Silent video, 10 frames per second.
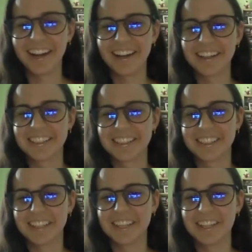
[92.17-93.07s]
And
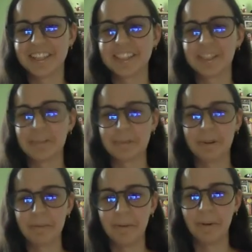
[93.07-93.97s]
it's just super
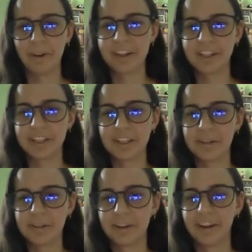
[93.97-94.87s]
important
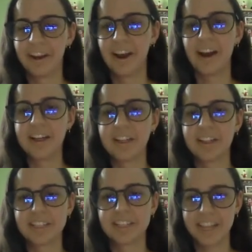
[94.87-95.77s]
to
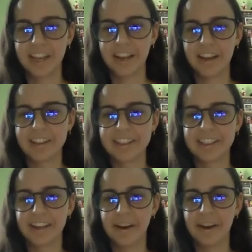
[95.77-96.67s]
understand
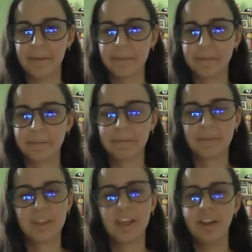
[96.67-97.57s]

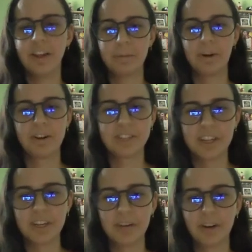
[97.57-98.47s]
the other
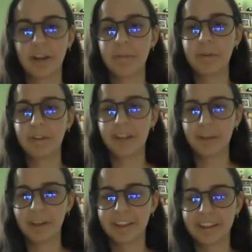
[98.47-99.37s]
person you're communing
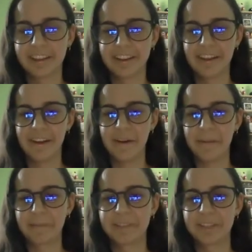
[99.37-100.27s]
with.
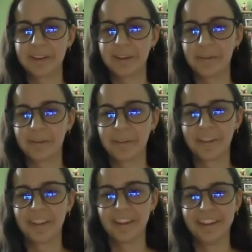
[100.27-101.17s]
So
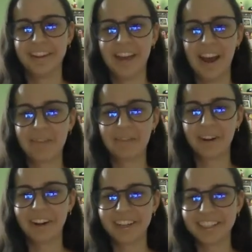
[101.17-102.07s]
yeah,
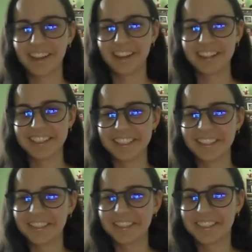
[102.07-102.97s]
we're excited
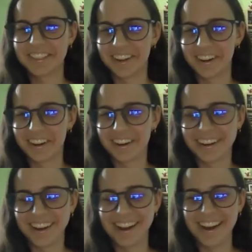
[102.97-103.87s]
to share
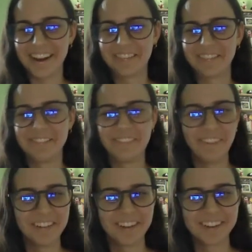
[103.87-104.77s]

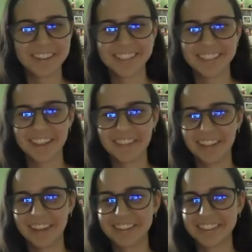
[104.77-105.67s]
more about these love
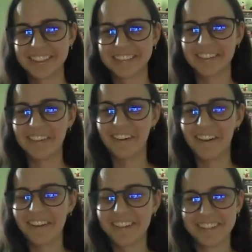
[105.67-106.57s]
languages with you all.